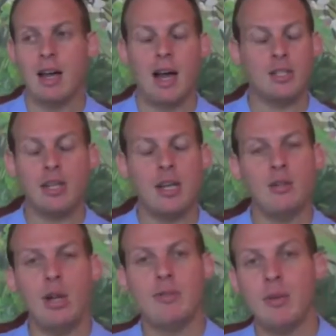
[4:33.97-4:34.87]
Actually, I
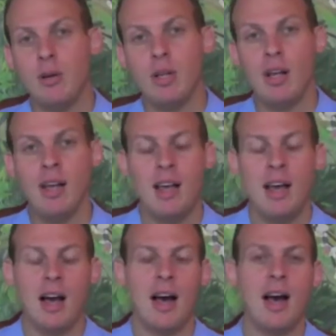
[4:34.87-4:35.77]
don't know if they will,
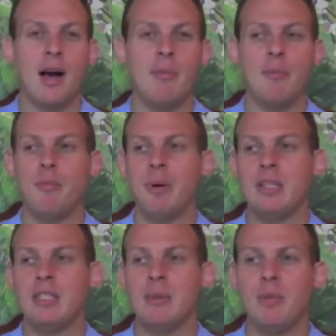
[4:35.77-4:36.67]

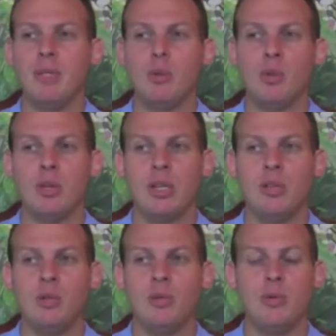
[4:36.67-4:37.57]
but it's something to look
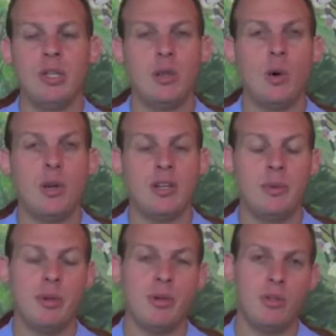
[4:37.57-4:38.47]
into with a lawyer,
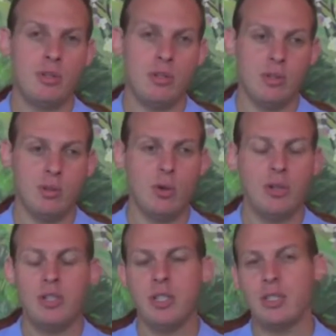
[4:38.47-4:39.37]
because
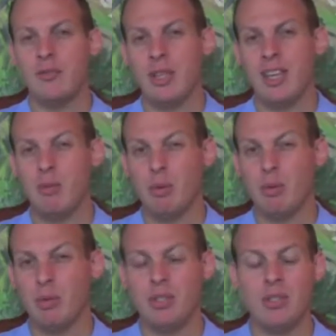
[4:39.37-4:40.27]
lawyers can really help you
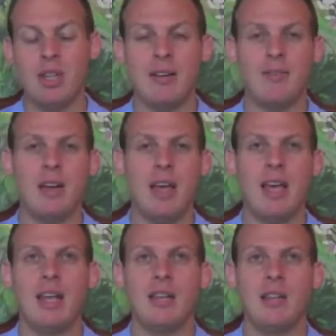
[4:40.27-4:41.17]
with this stuff,
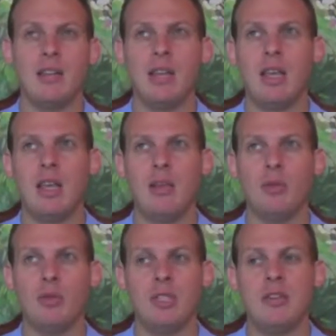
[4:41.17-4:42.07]
and it
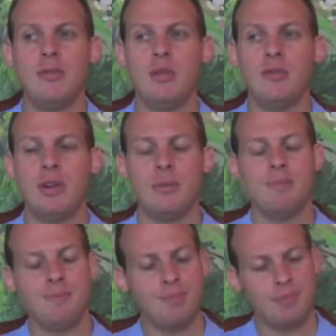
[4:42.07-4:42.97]
will save you from